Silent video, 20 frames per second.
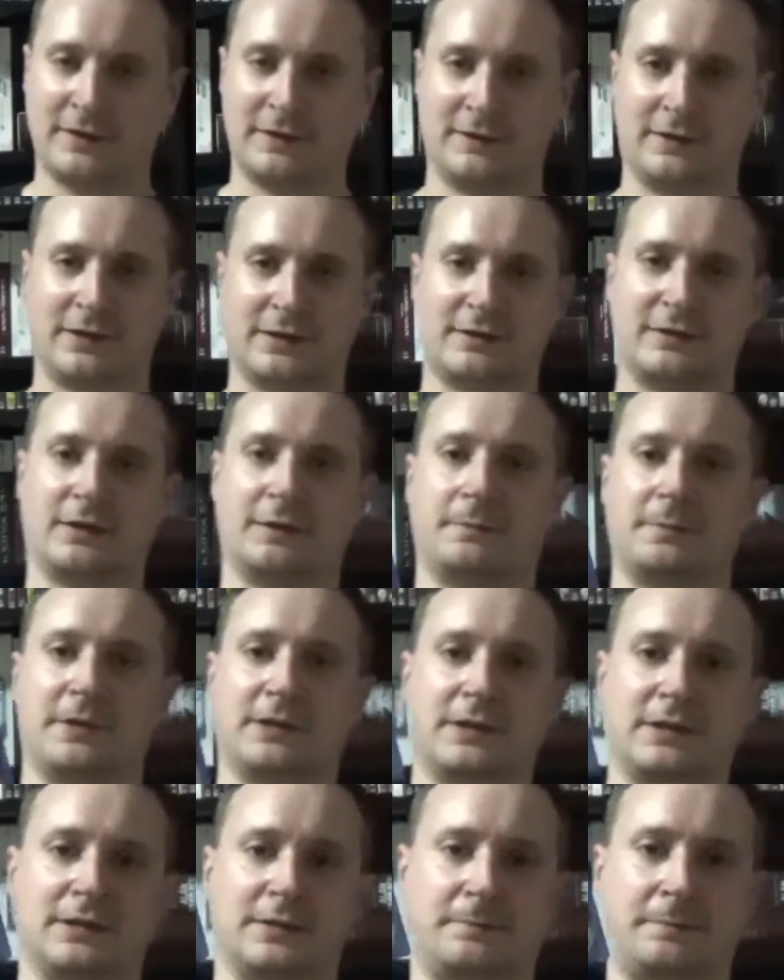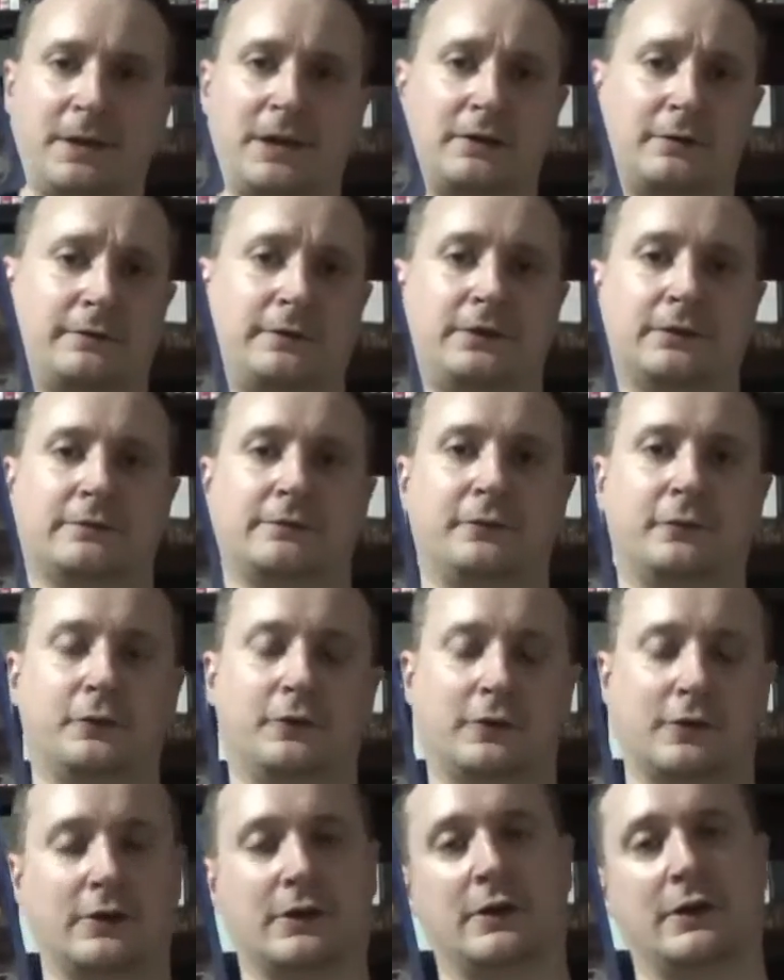Next up is Battlefield
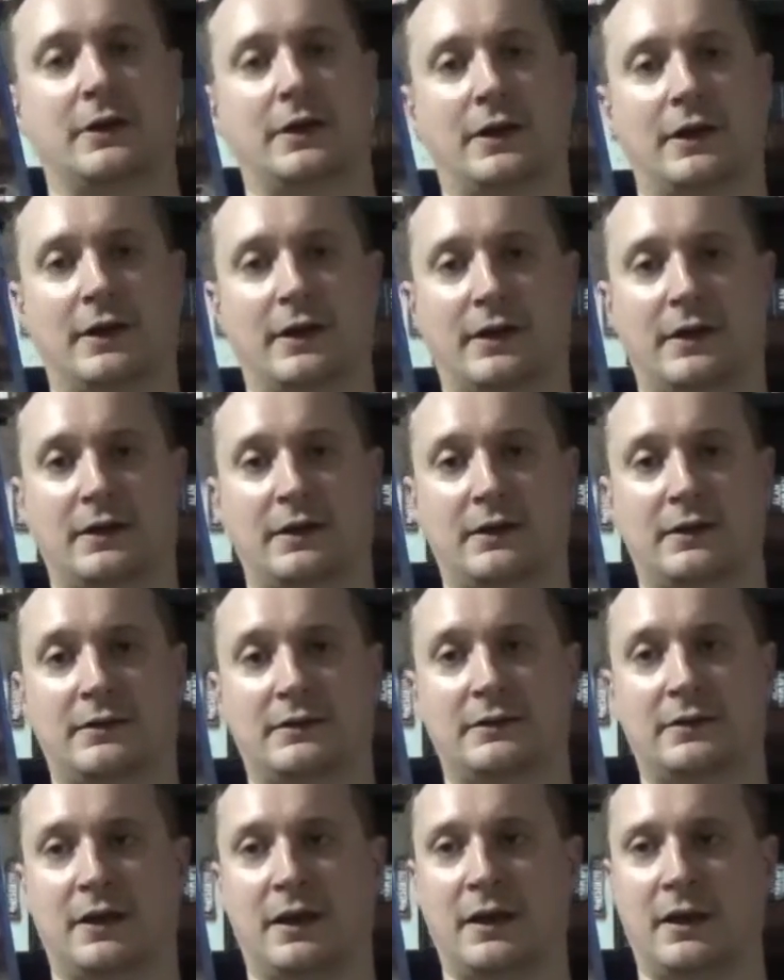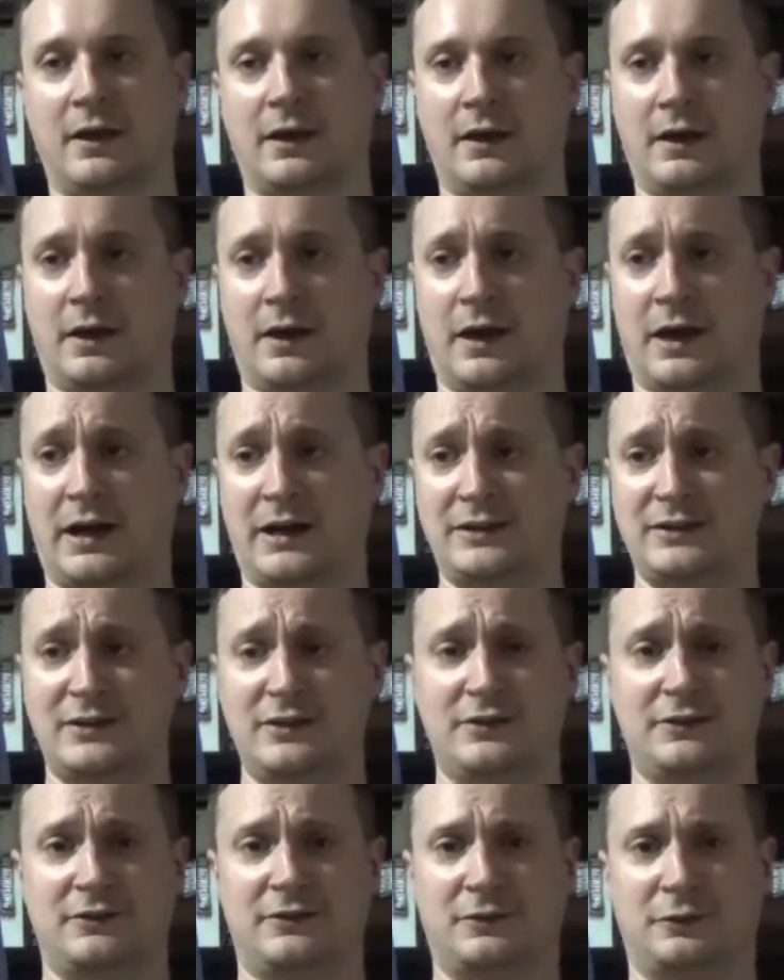4, and I actually
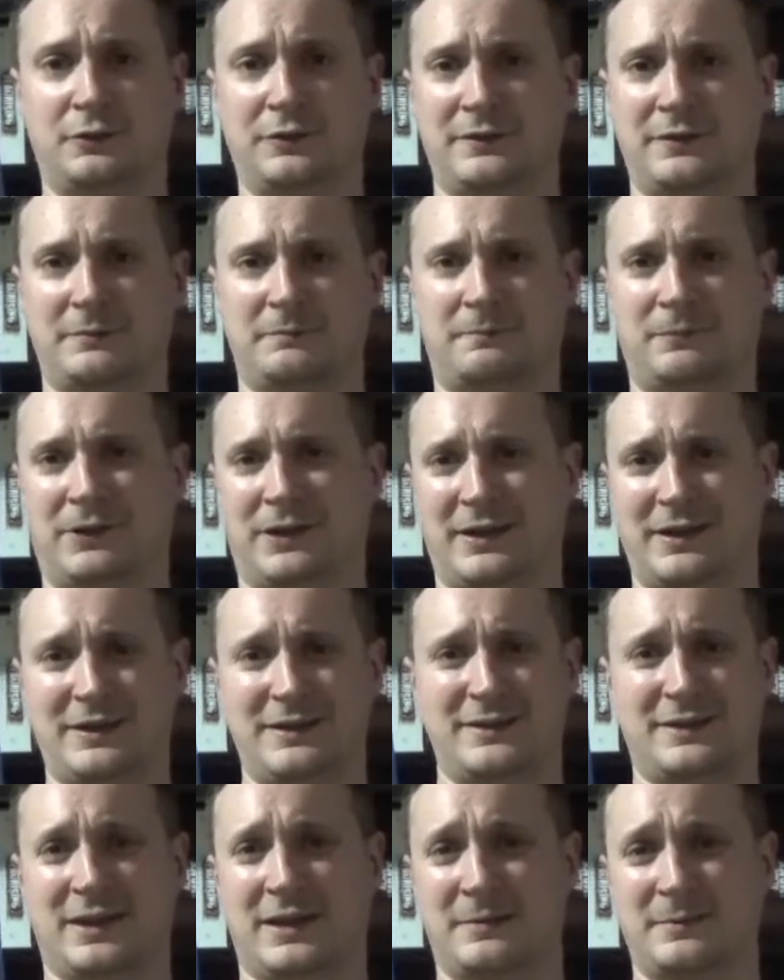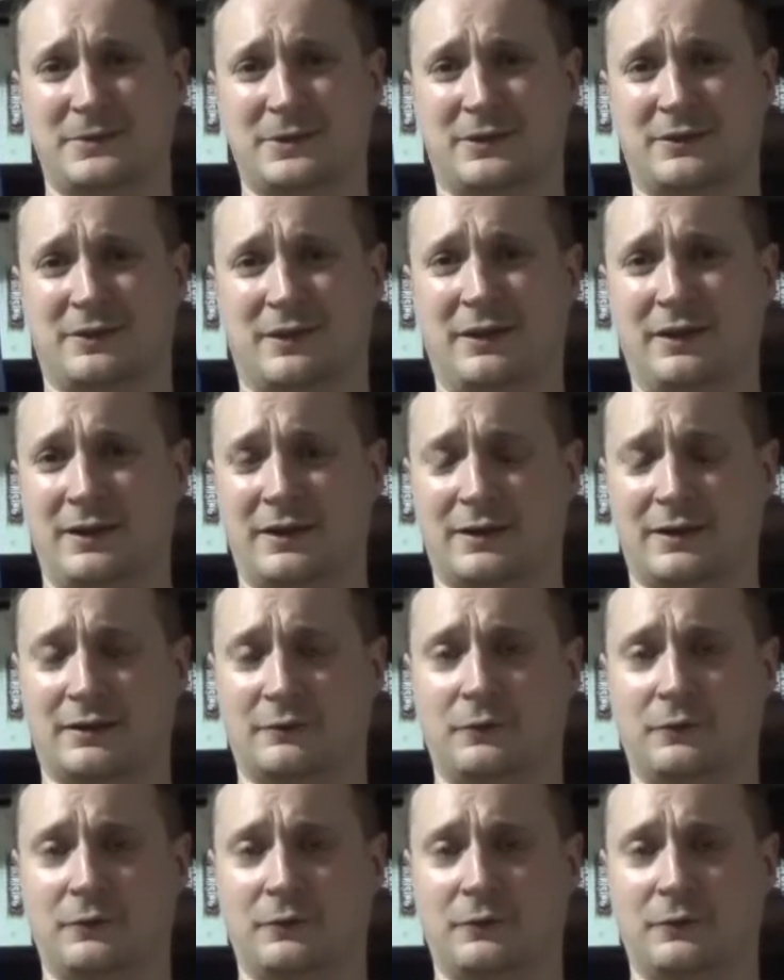don't even play these games online.